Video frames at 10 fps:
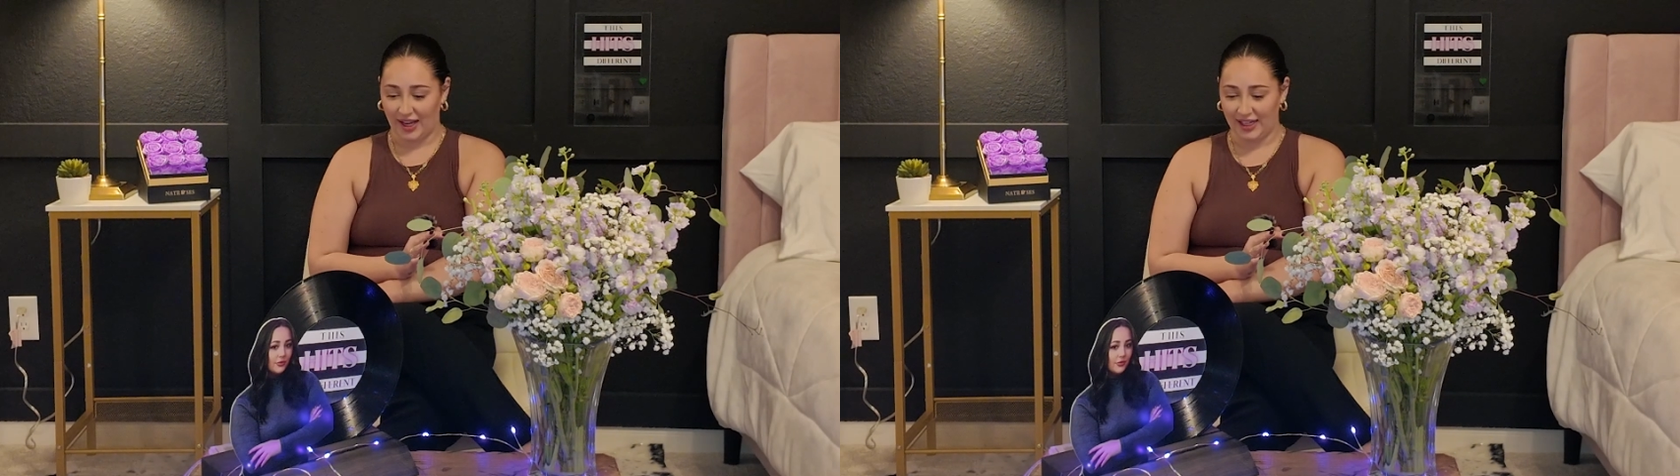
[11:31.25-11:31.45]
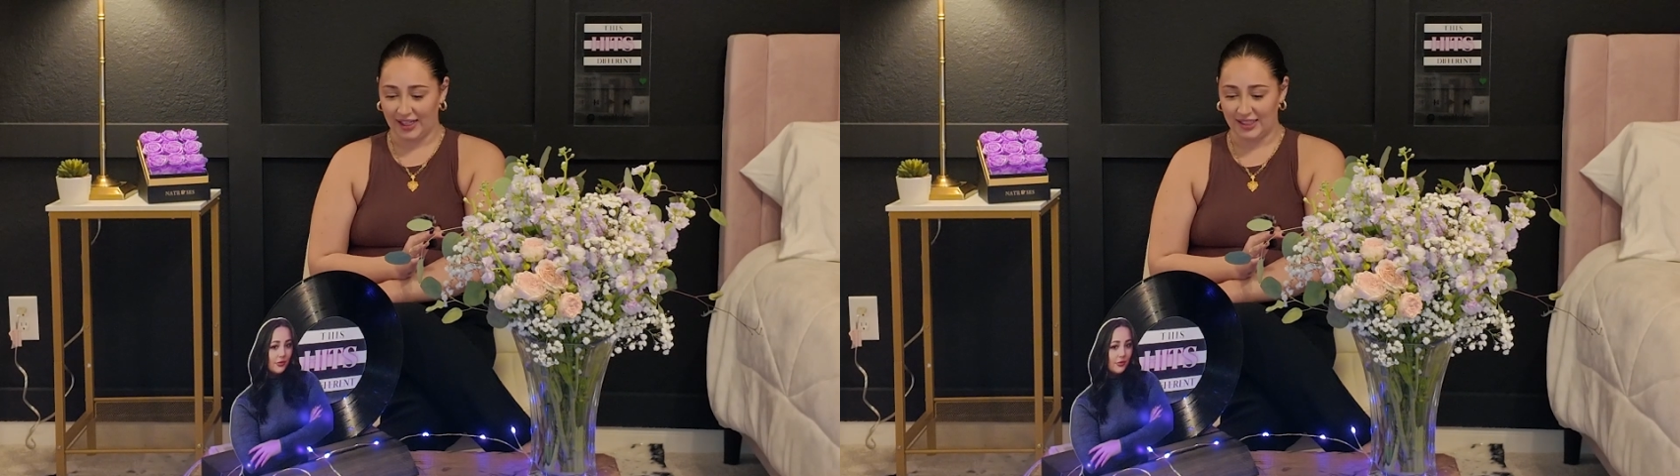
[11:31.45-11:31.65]

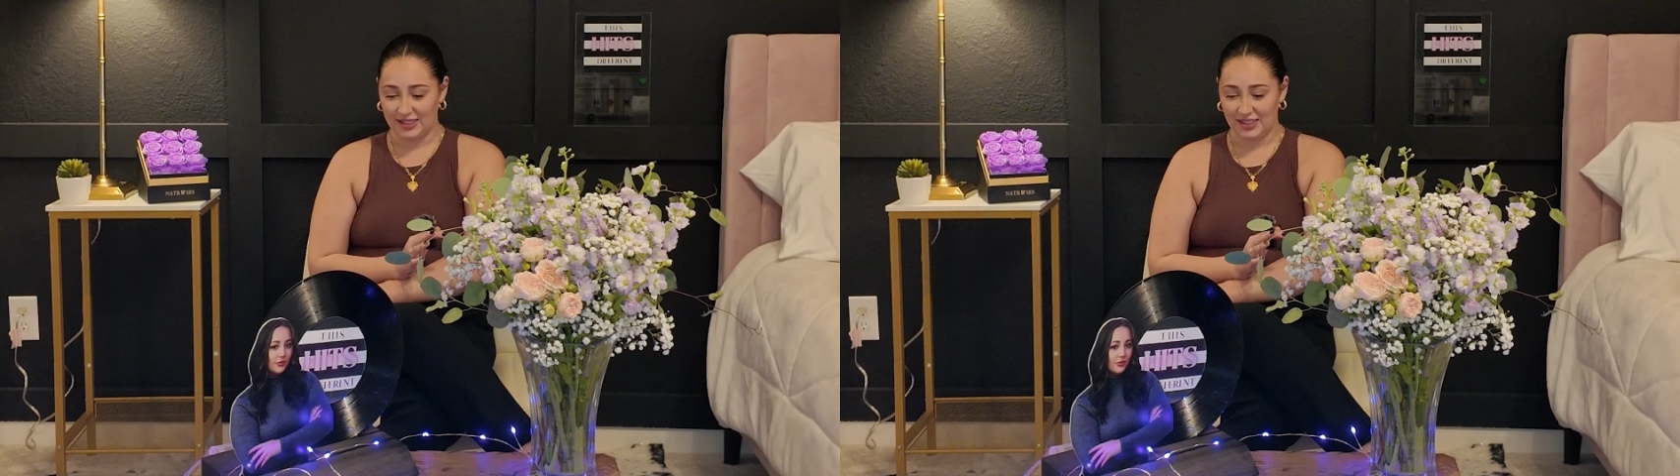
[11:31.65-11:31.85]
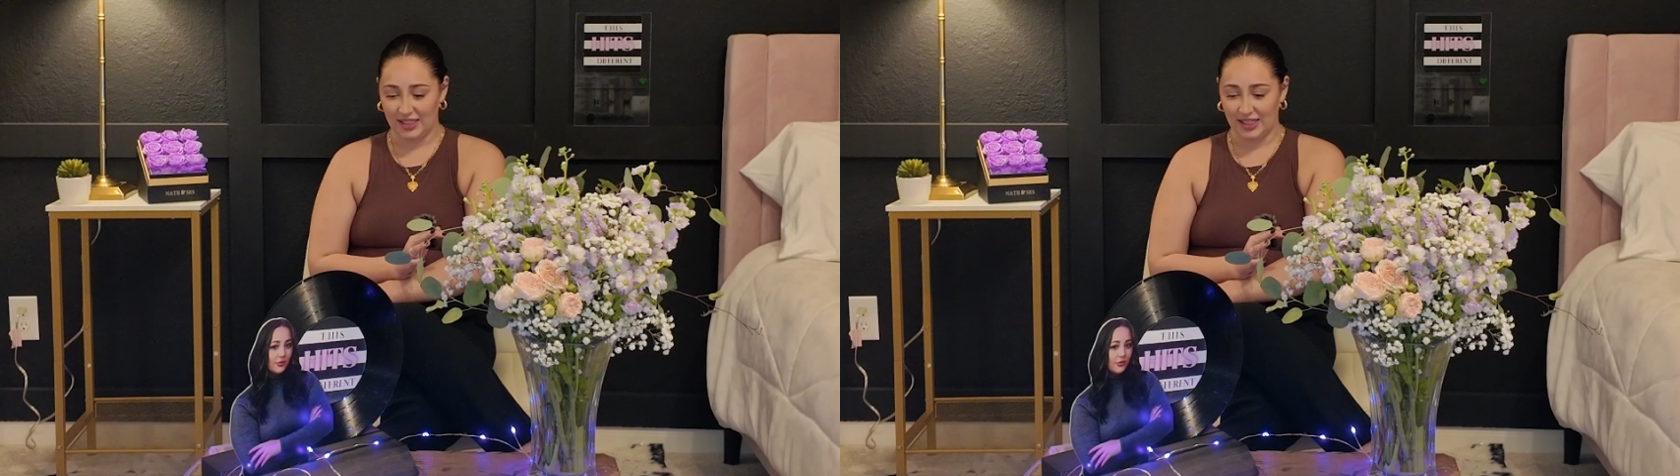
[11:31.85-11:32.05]

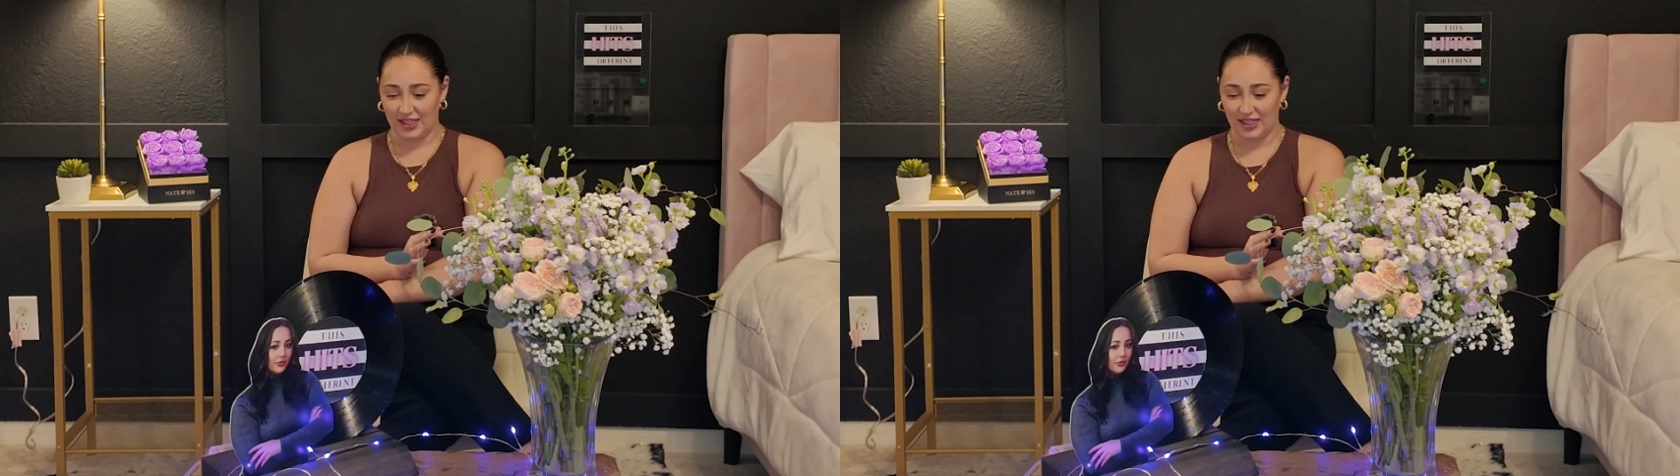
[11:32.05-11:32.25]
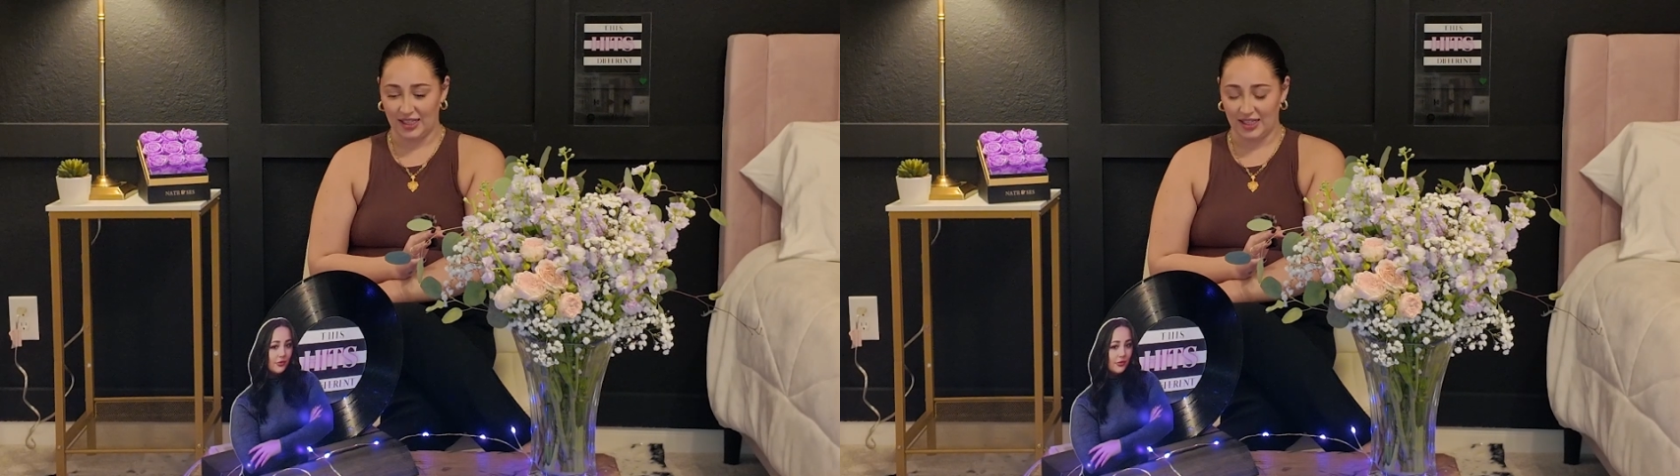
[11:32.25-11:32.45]
and
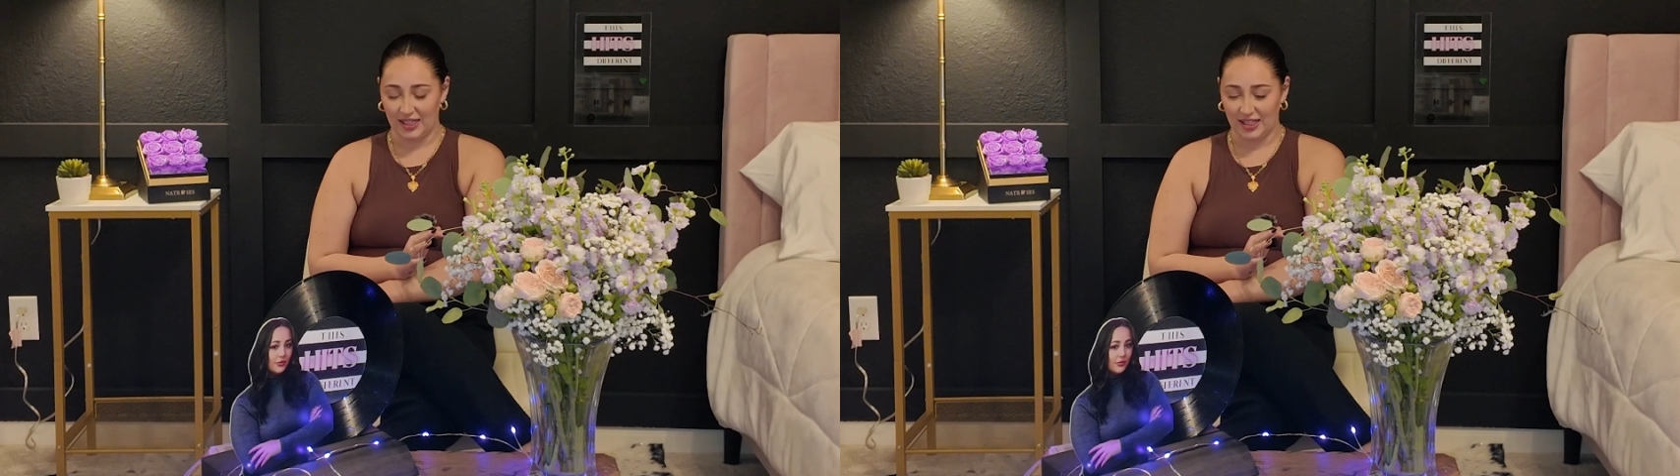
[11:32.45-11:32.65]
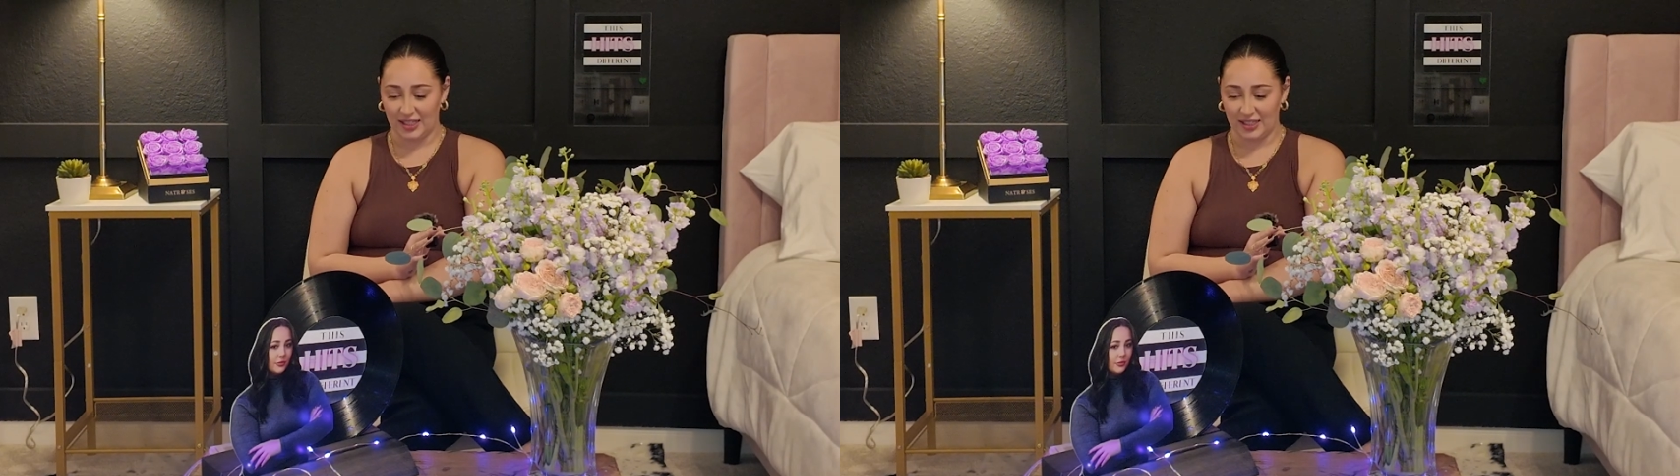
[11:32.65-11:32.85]

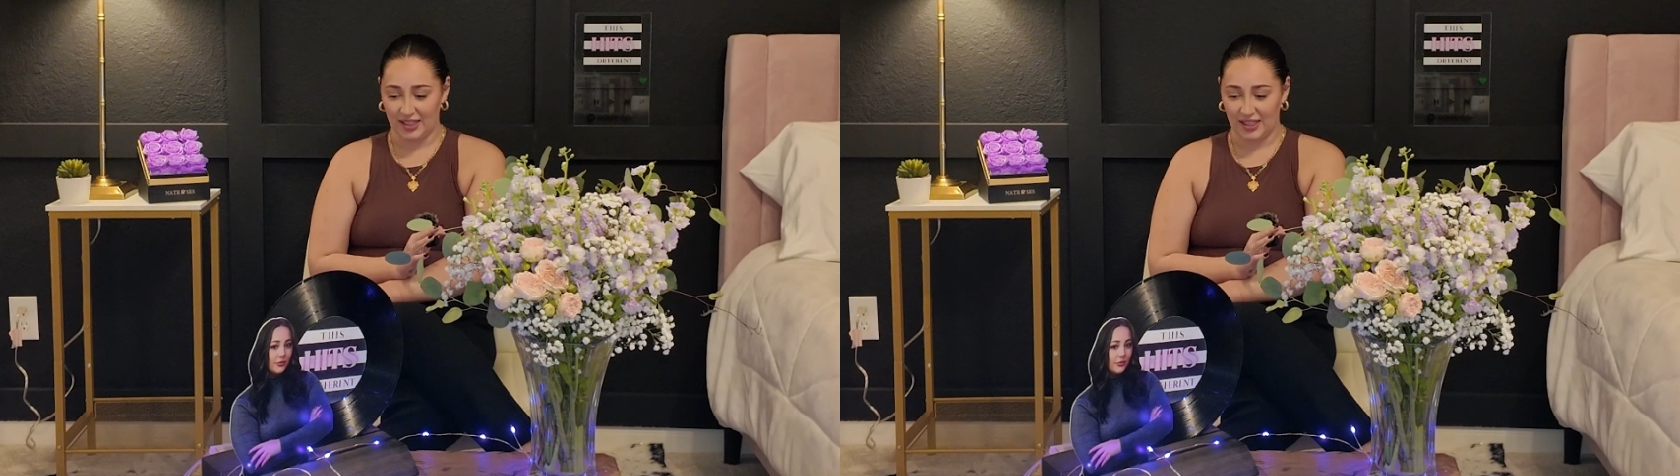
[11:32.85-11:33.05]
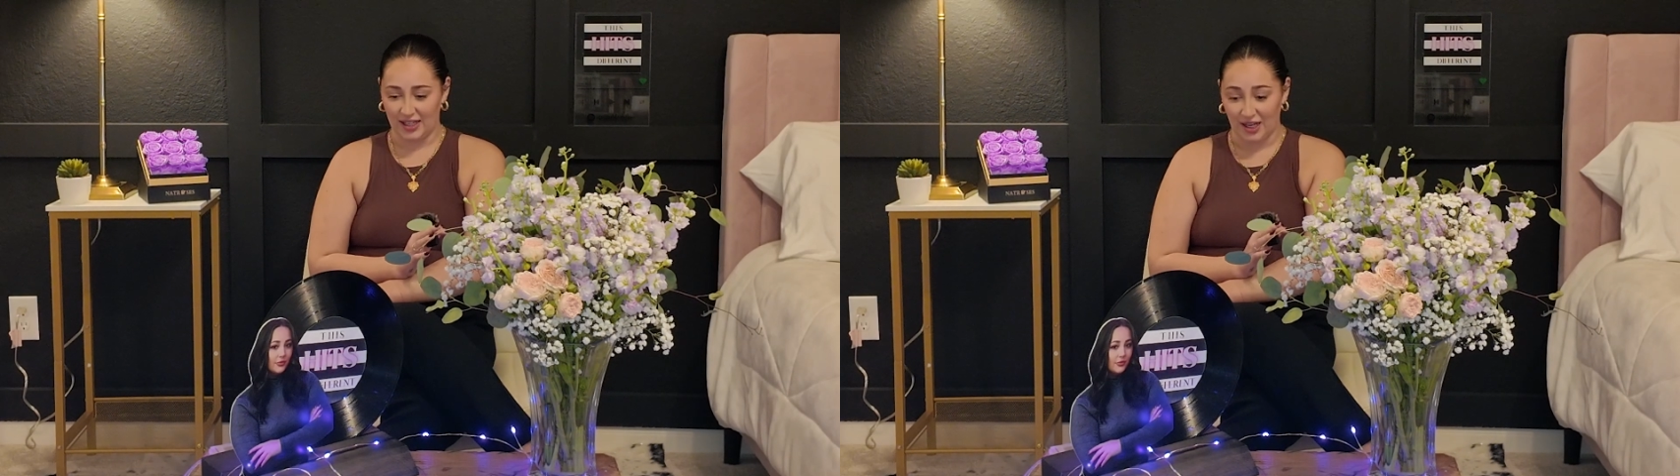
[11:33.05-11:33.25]

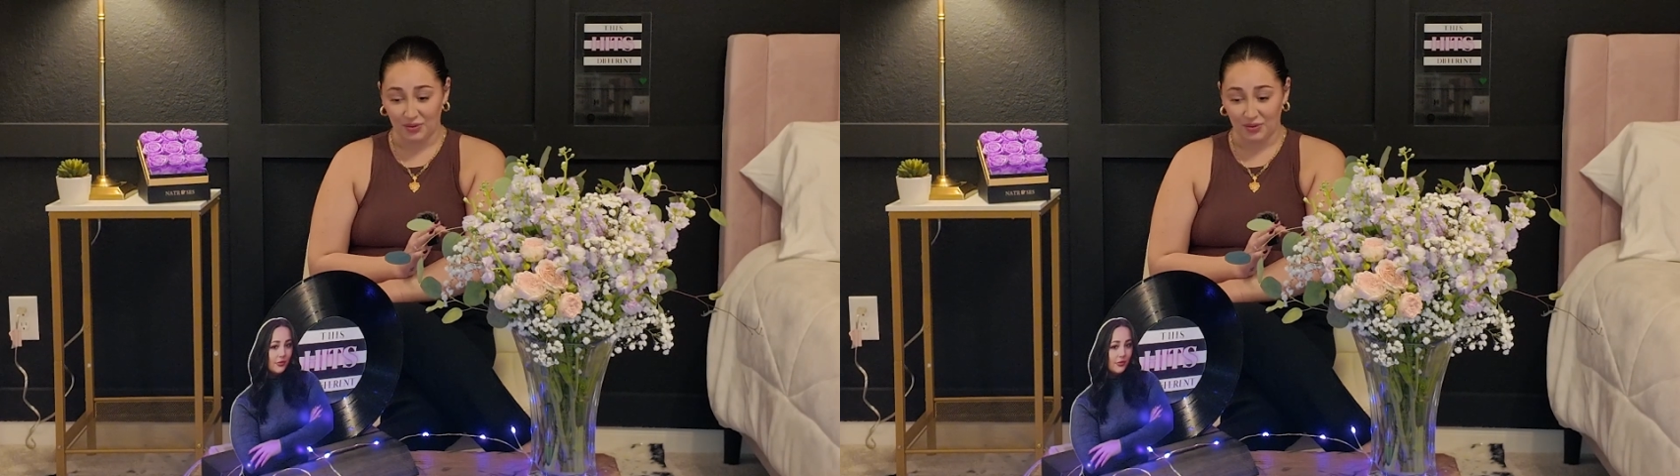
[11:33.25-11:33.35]
I